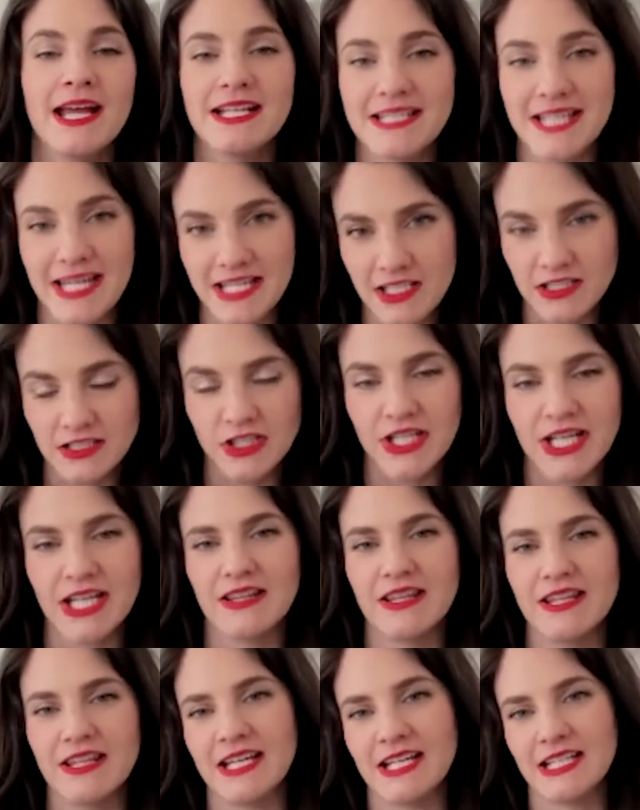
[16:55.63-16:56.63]
Take a look
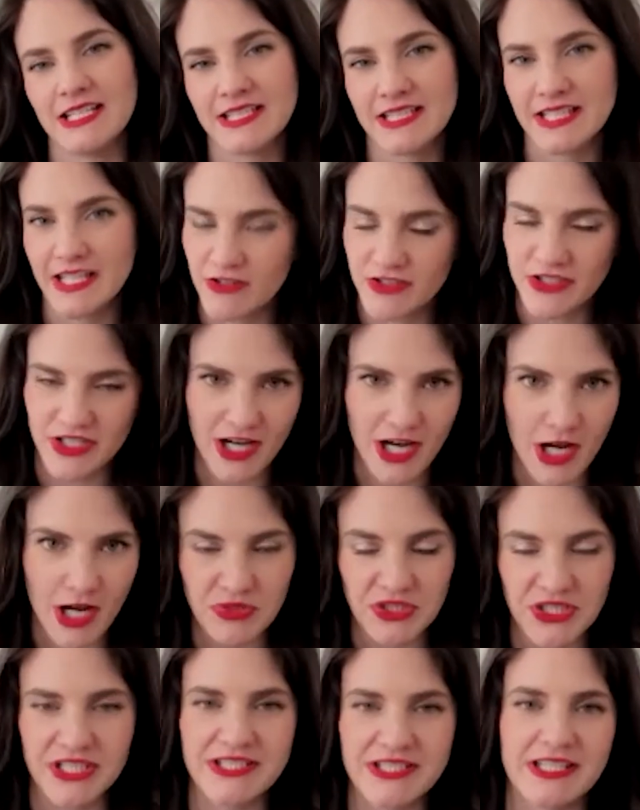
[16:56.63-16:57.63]
at this. Here's a
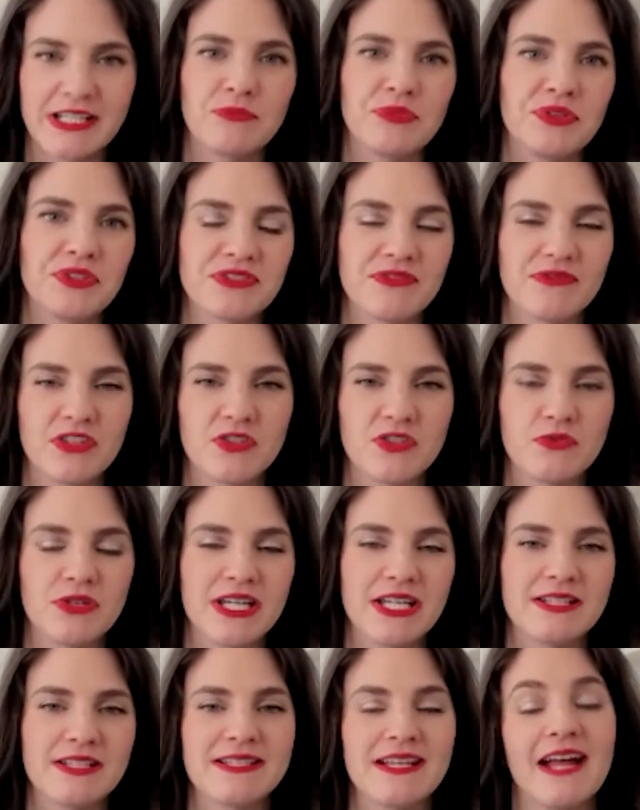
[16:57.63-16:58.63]
couple examples of the
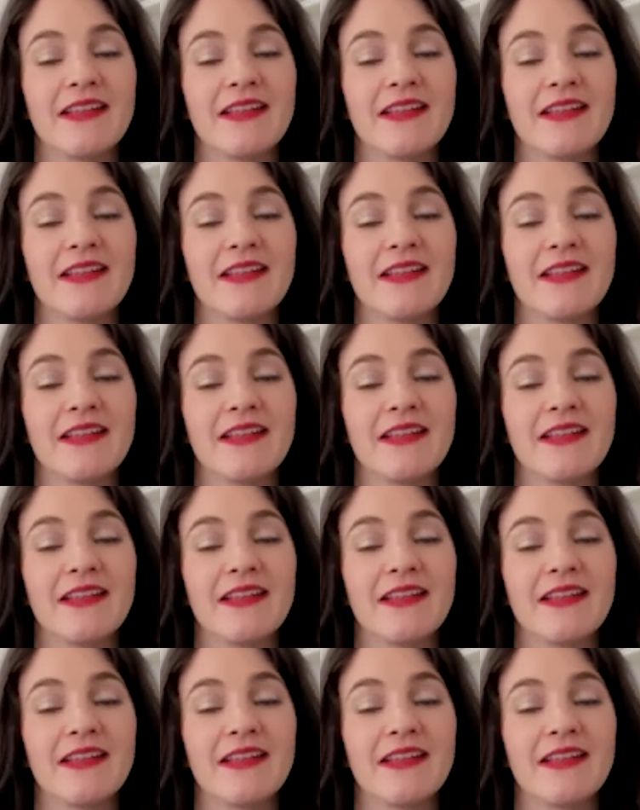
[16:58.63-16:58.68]
tweets,